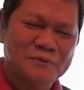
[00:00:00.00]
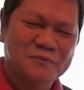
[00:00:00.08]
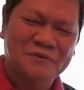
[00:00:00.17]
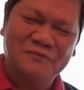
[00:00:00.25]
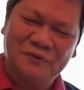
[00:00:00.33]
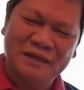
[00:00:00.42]

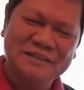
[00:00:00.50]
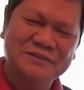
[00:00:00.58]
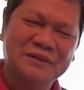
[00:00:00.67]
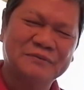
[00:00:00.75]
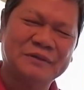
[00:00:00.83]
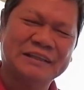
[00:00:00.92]
we praise
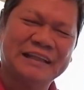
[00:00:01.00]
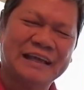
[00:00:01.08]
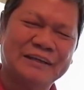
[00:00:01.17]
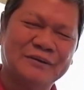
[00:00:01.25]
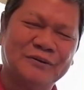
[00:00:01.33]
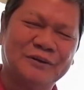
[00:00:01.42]
you and we
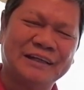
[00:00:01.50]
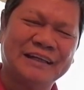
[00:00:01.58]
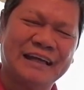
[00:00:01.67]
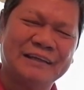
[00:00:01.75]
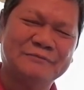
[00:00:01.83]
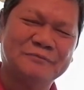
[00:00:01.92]
thank you, Lord
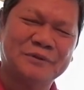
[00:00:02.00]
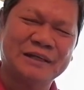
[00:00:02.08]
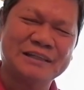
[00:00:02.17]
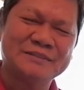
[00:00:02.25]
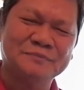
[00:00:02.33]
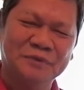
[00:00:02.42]
God, for
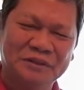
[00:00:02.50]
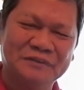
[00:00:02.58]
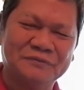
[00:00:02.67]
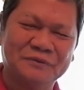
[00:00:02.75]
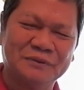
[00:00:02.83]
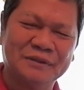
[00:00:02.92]
this
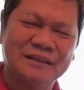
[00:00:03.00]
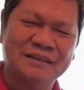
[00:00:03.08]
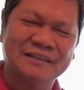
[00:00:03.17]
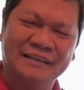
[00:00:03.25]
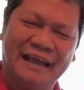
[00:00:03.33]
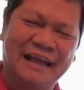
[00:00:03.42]
beautiful
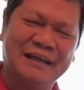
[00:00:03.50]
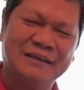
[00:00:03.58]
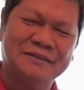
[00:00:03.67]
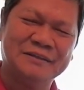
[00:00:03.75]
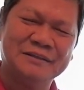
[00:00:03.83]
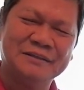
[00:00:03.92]

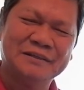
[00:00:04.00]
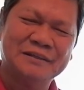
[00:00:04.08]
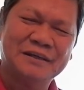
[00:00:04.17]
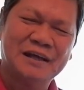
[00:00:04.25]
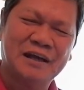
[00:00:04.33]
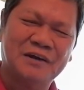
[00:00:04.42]
day
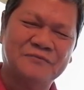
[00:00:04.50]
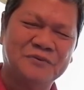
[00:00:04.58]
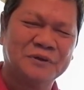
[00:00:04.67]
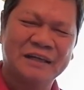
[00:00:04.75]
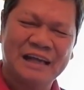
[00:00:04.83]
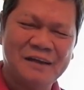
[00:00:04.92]
of
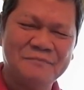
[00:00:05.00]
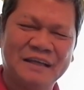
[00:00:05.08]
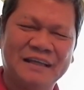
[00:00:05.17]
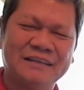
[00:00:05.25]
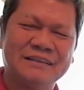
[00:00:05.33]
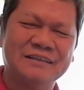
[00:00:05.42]
your
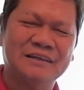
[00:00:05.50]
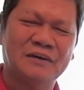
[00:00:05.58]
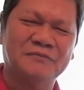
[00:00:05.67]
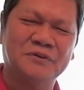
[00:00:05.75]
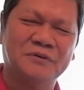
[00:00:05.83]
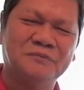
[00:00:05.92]
coming,
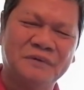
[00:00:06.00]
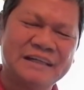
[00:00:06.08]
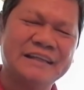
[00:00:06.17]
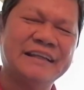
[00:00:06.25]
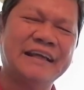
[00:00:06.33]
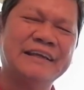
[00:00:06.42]
of your
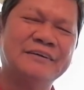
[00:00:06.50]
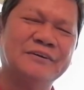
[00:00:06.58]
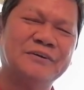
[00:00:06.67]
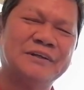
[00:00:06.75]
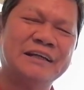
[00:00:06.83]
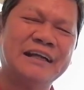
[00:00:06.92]
birthday, O
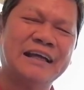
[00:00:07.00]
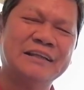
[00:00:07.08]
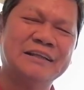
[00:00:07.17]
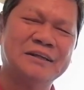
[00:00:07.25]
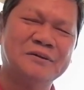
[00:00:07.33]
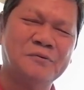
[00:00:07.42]
Lord God,
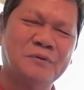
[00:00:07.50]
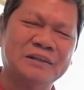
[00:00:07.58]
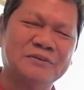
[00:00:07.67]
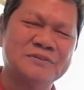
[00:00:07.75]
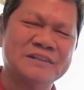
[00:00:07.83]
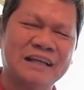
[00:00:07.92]
and we
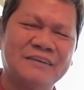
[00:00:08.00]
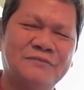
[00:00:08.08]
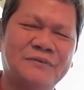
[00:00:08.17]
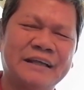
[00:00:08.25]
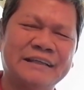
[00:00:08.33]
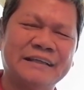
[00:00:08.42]
want to
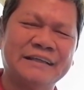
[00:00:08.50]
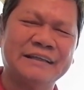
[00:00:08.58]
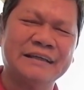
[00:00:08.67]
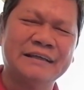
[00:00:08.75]
celebrate it.